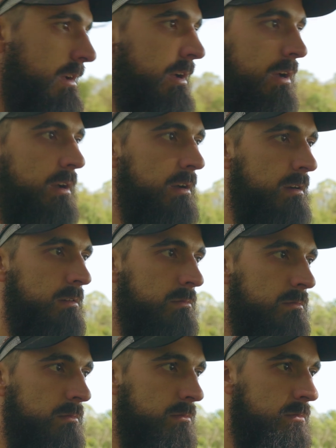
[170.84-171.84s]

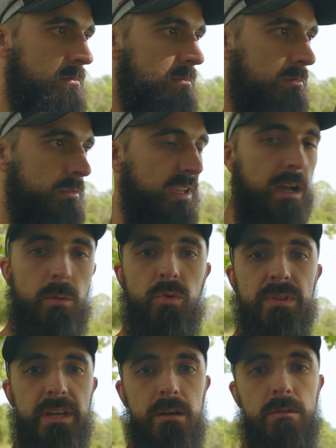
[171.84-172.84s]
Time
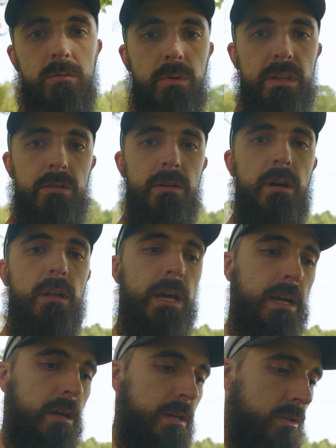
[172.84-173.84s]
will tell whether or not
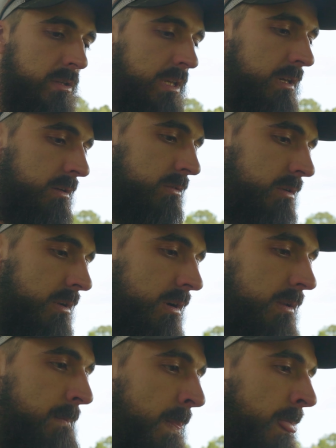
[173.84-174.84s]
I got a good kill or not.